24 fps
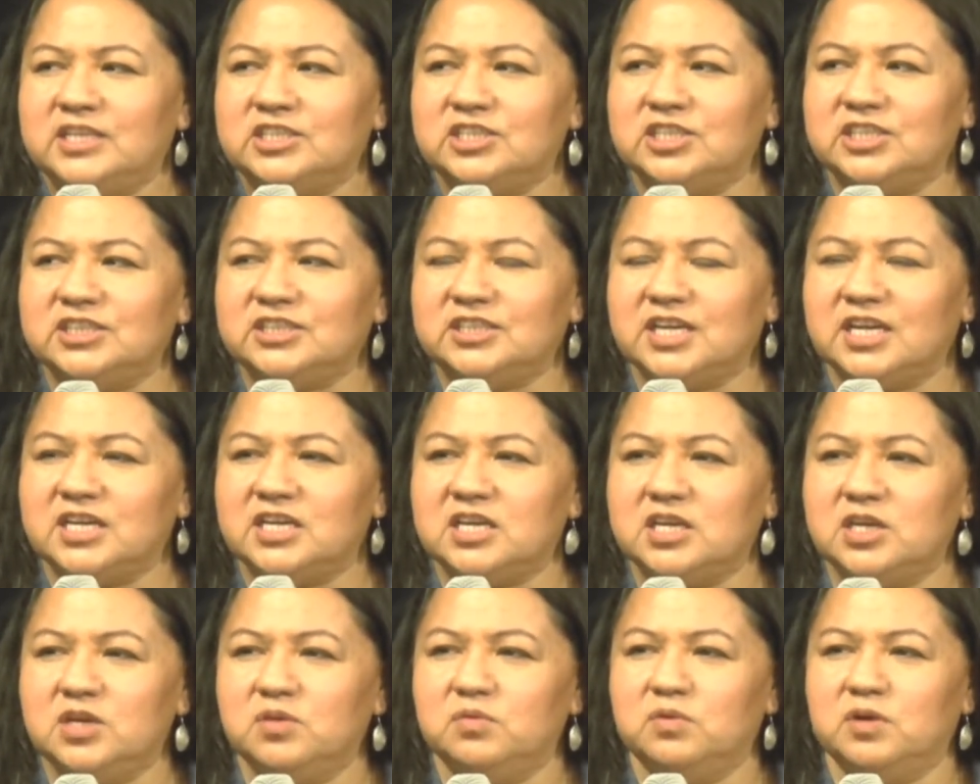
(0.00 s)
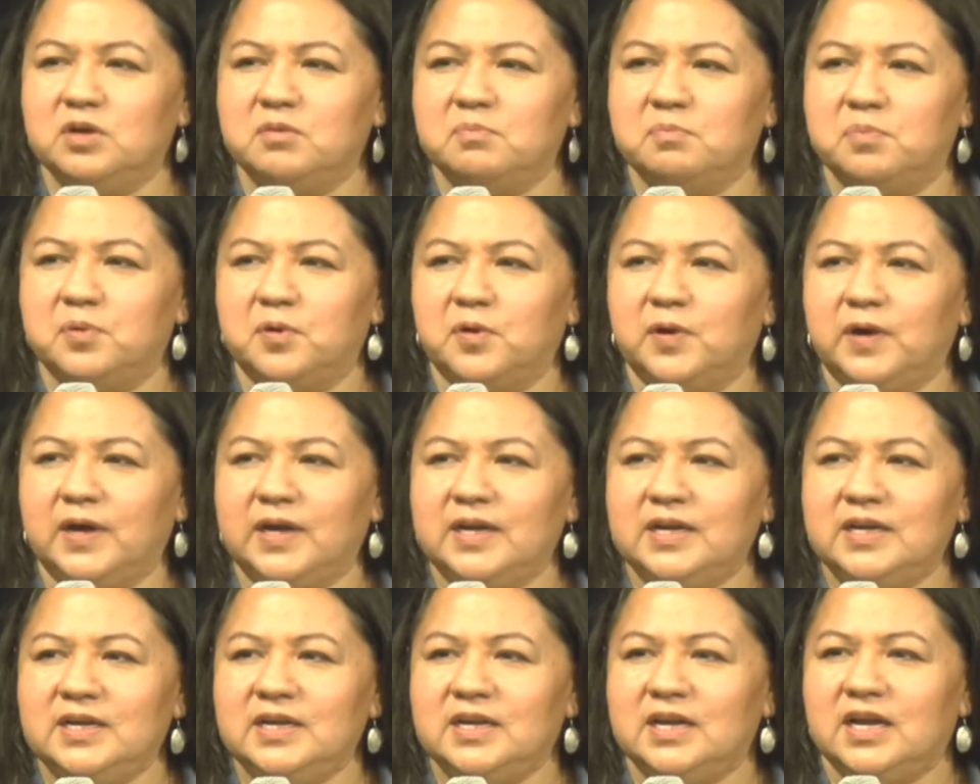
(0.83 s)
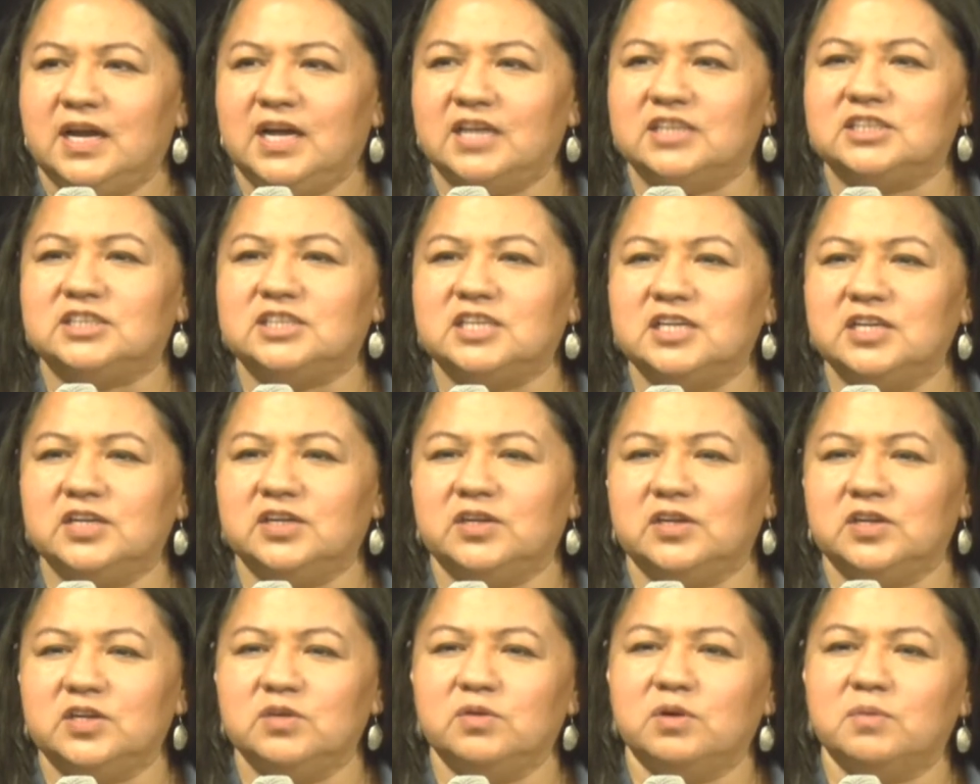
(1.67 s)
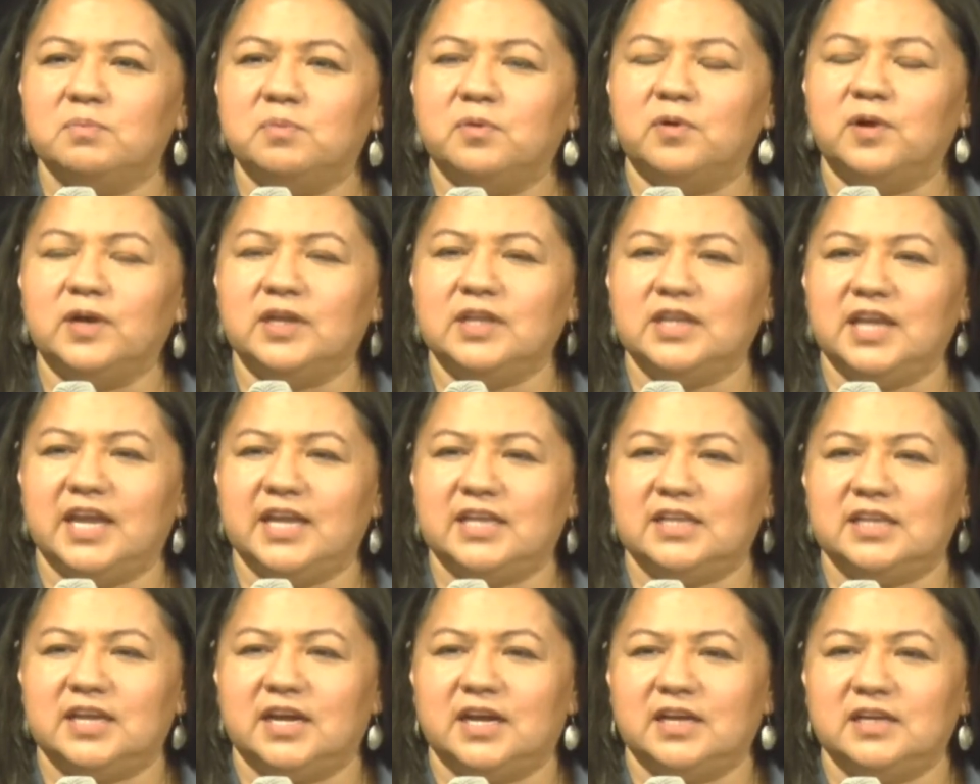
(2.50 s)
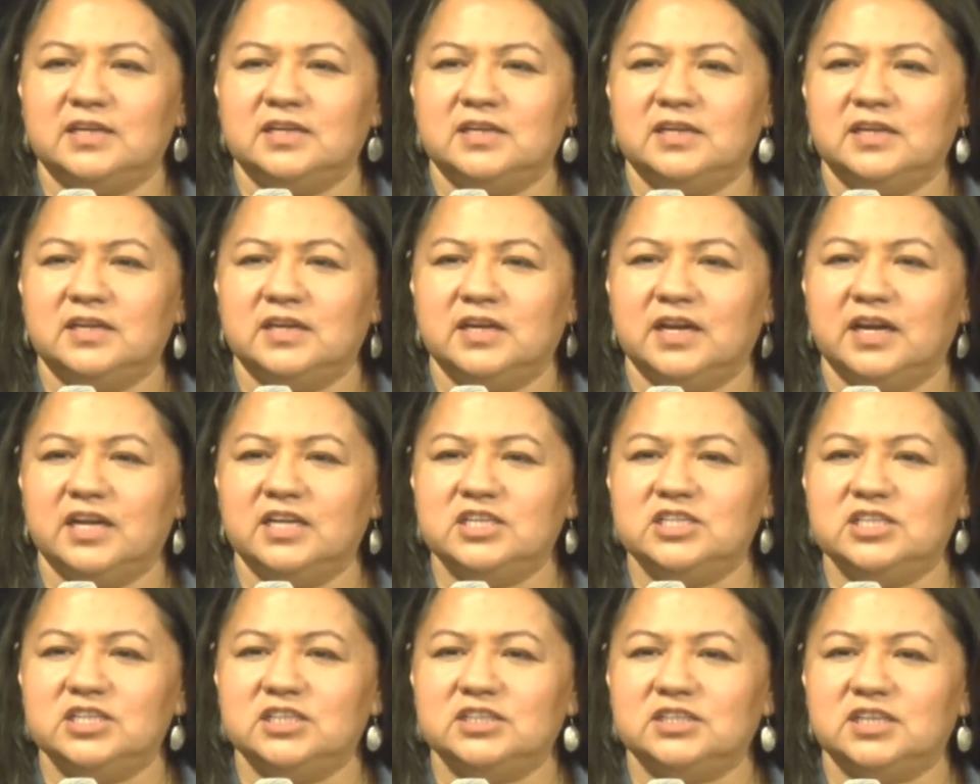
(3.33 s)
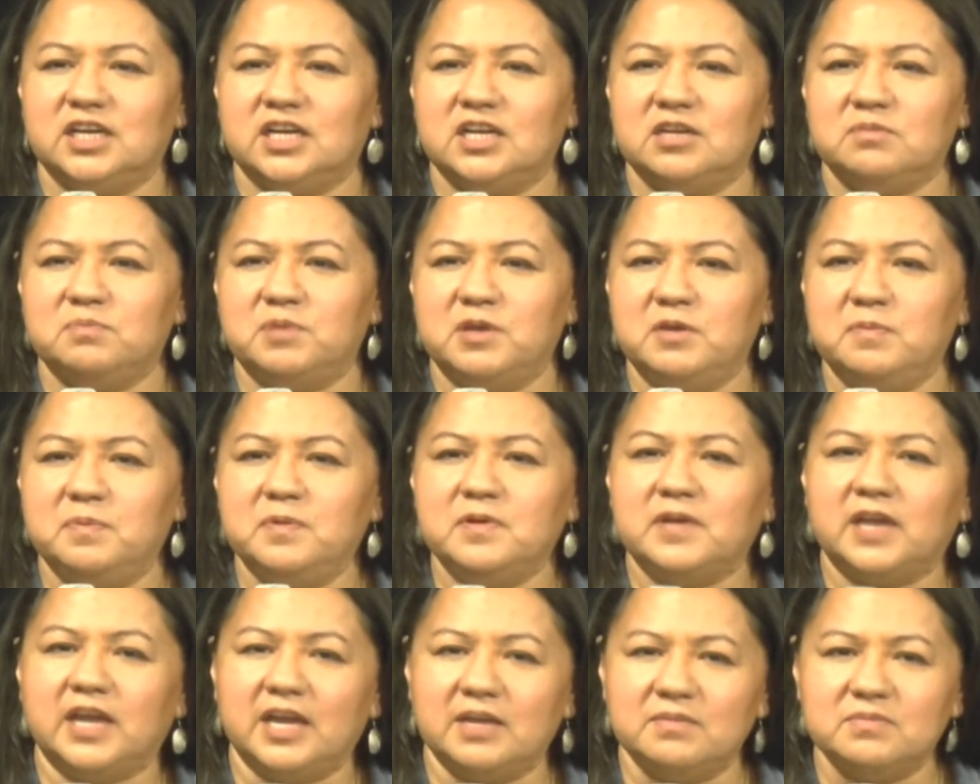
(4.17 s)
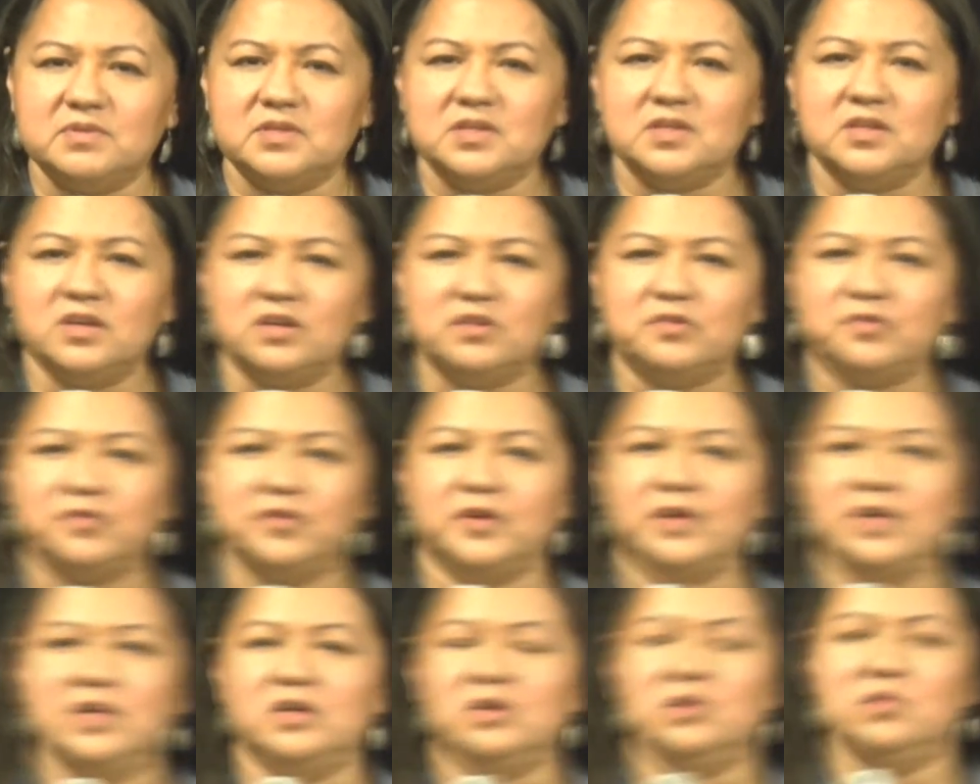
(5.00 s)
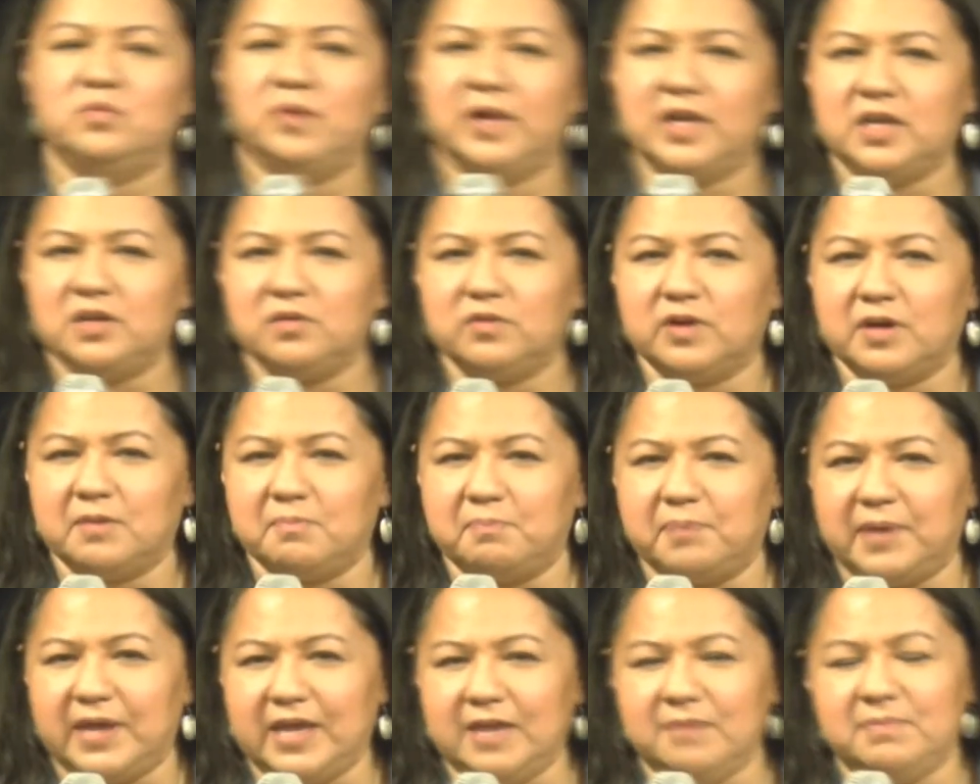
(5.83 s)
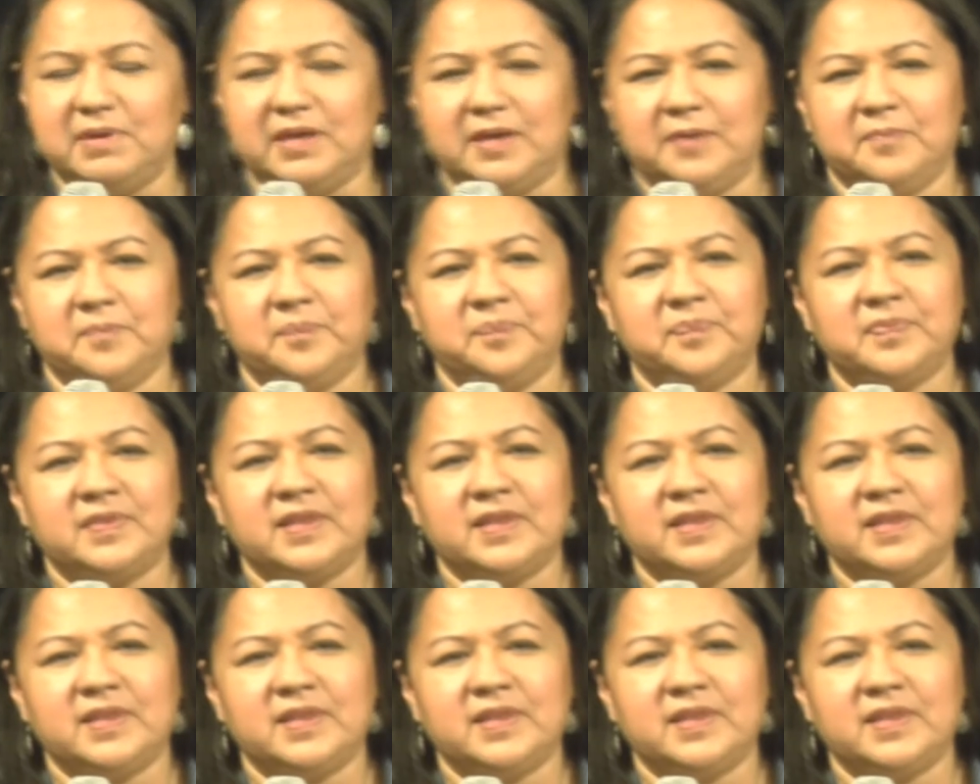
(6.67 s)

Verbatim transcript: She said, you were born a seer. You were born like that. And she said, people came to look for you when you were a baby,